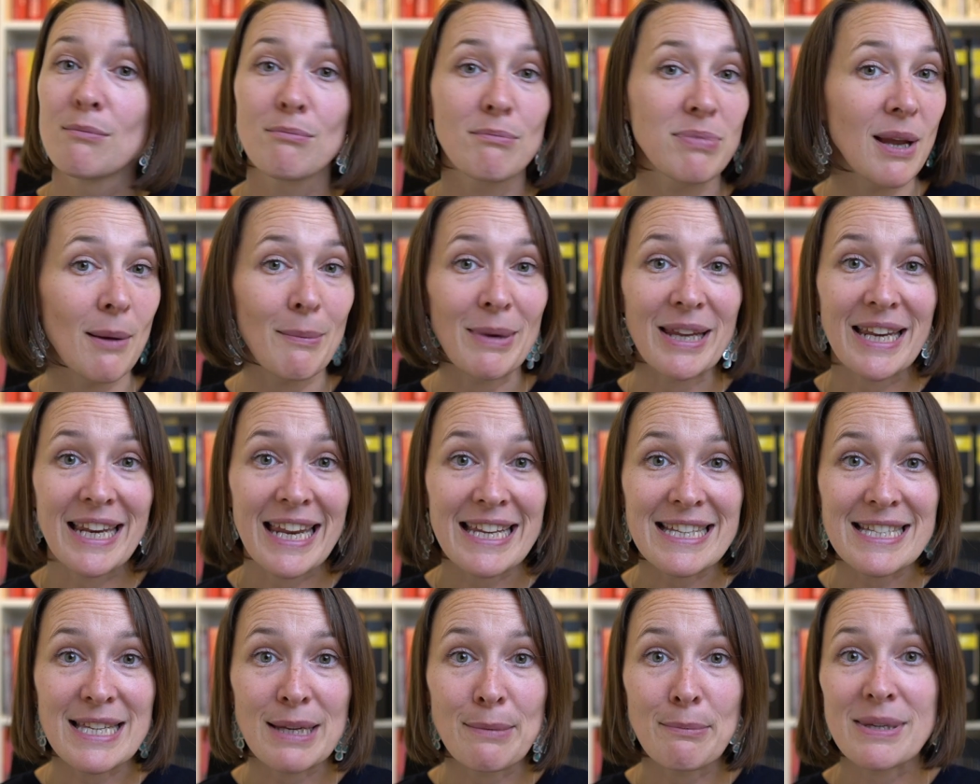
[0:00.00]
plumbing and
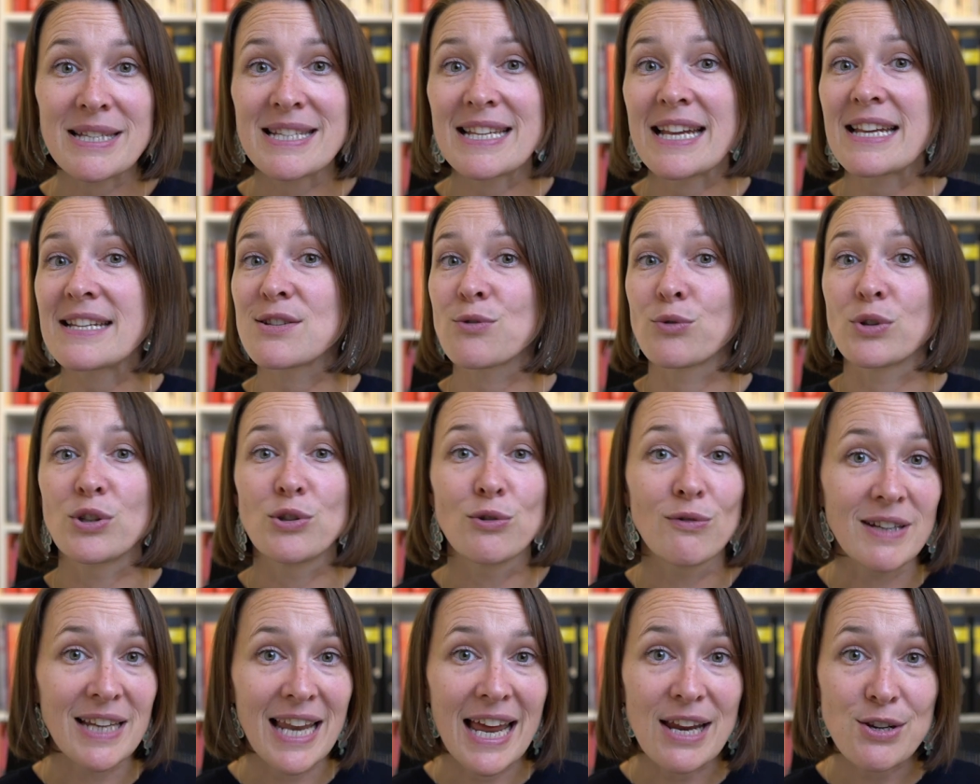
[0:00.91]
heating business or
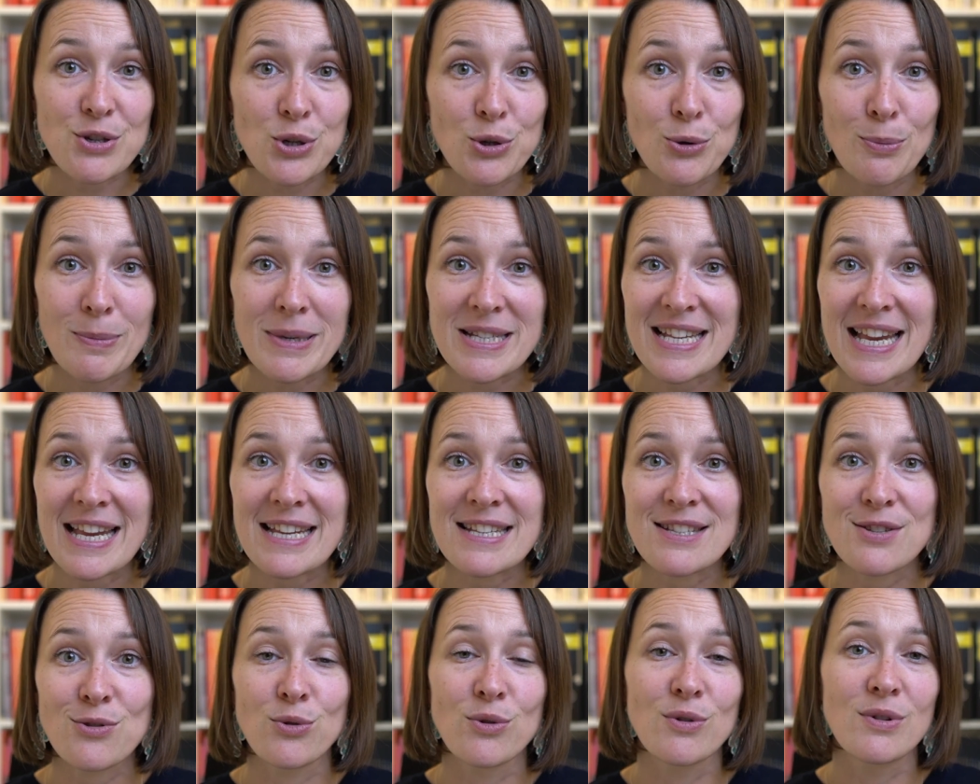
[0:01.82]
your electrical
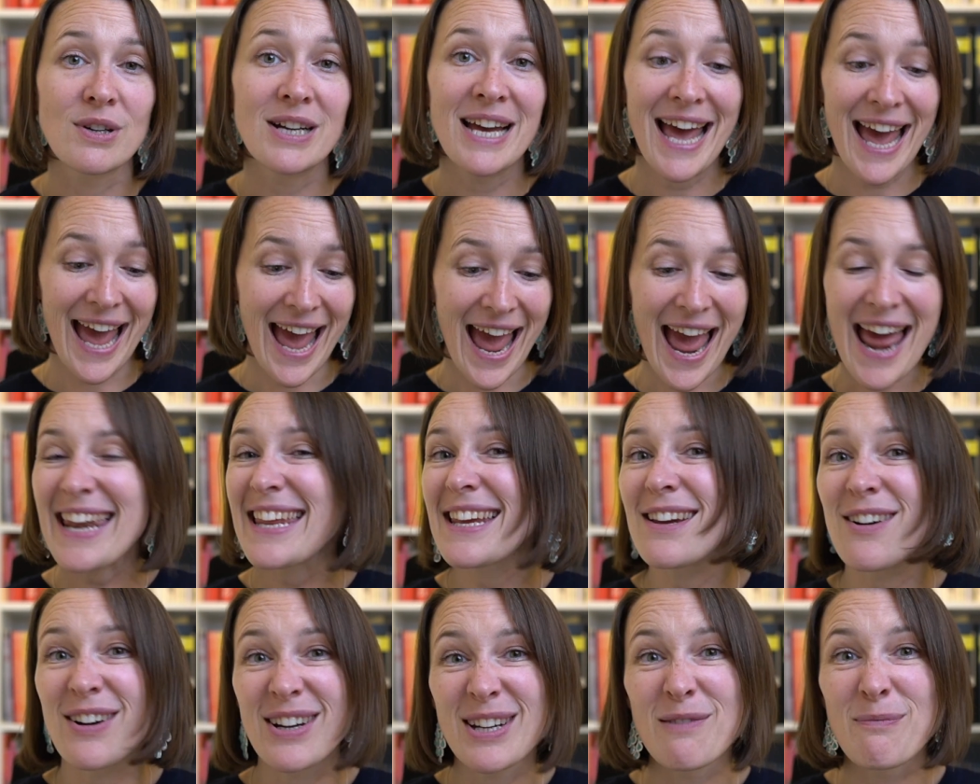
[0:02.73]
business or any
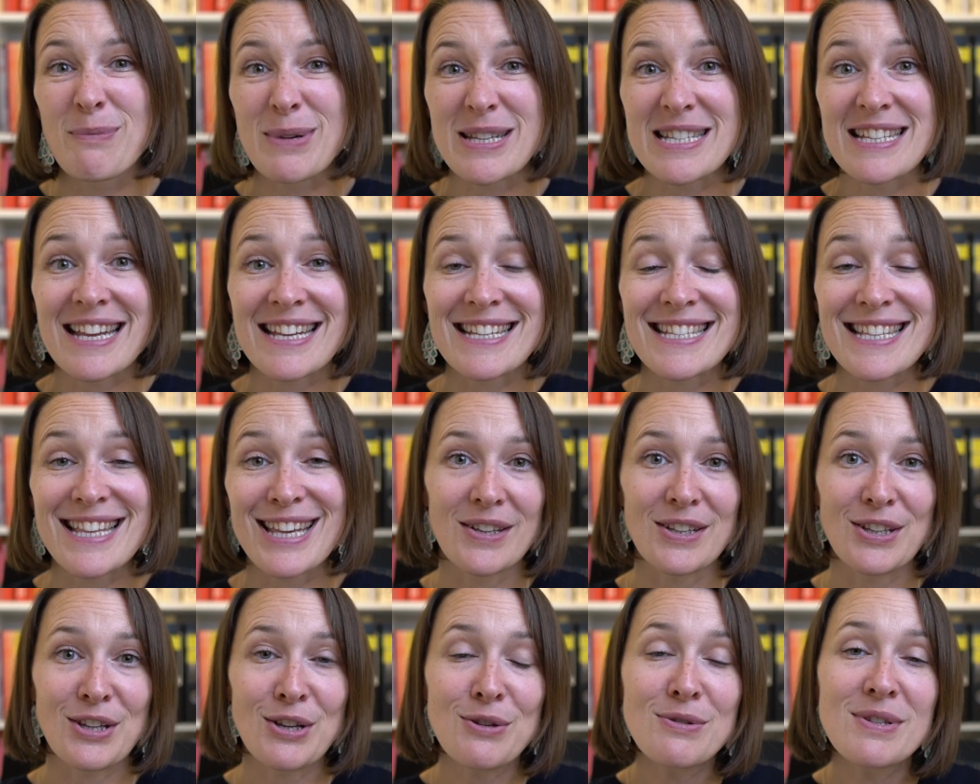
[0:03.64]
kind of business
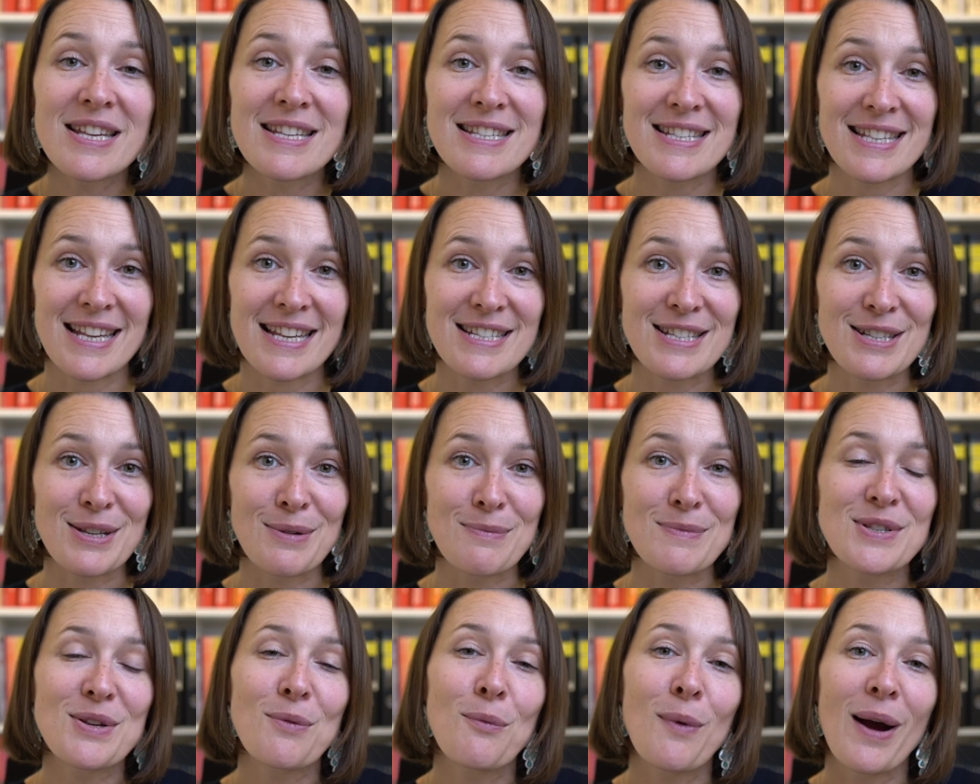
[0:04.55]
that uses
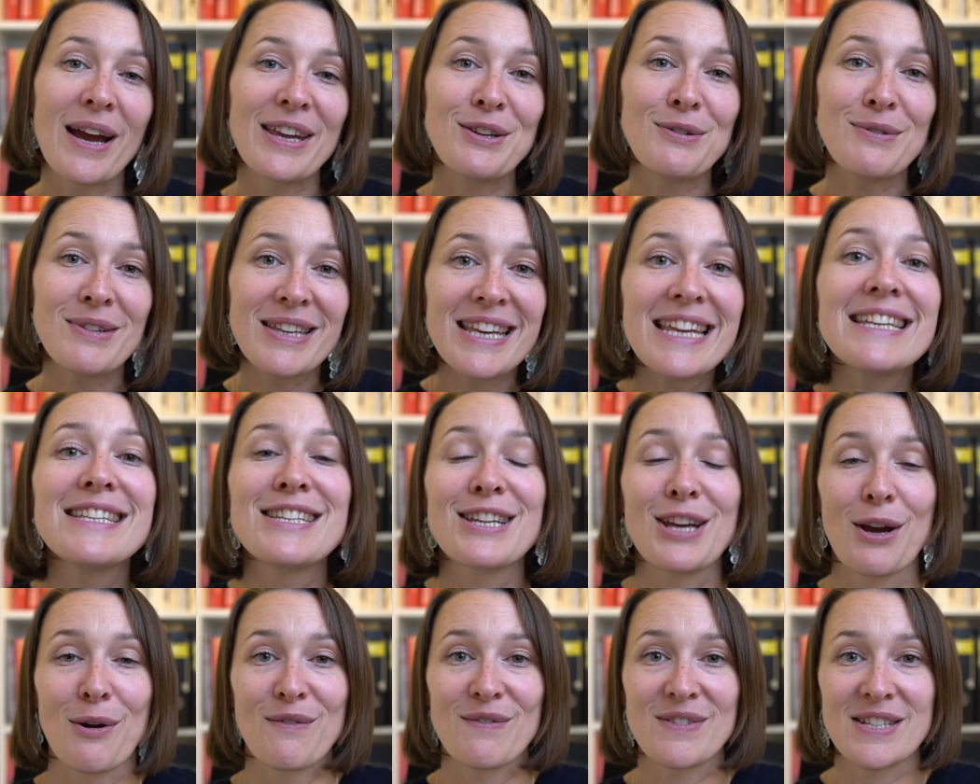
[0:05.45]
systems where you need to
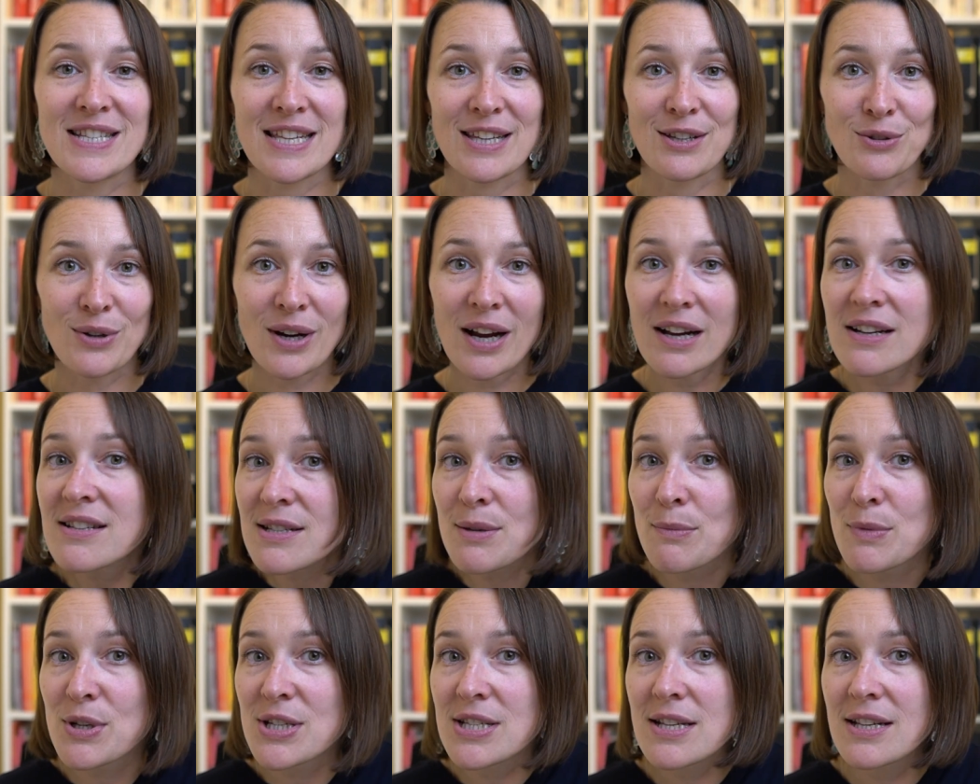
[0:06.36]
go and visit your
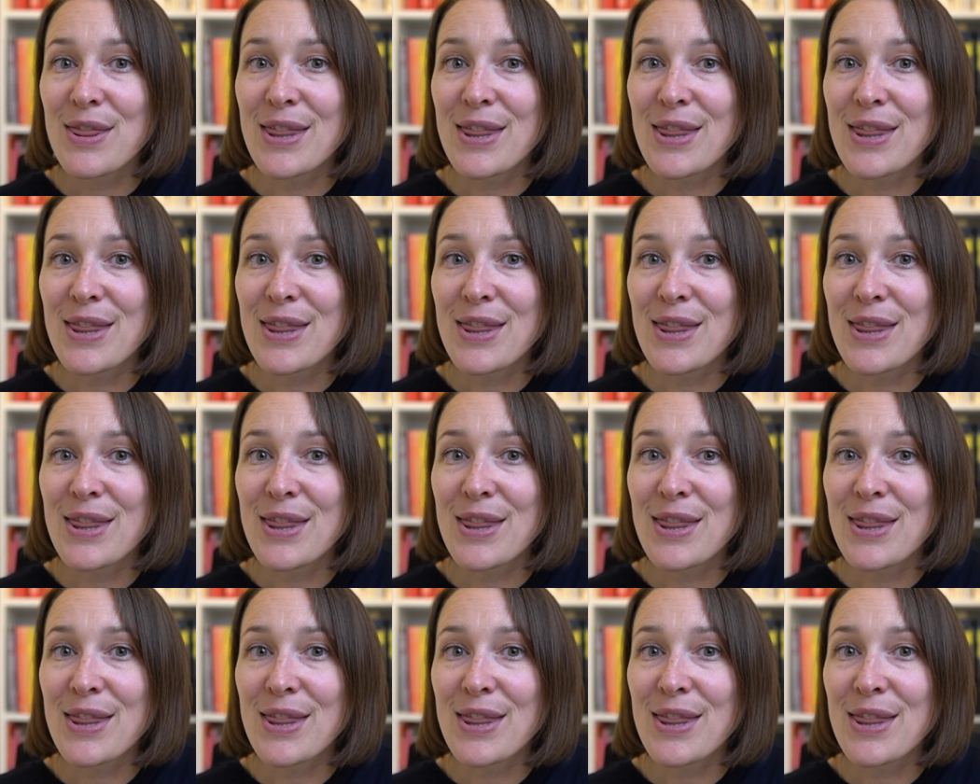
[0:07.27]
customers,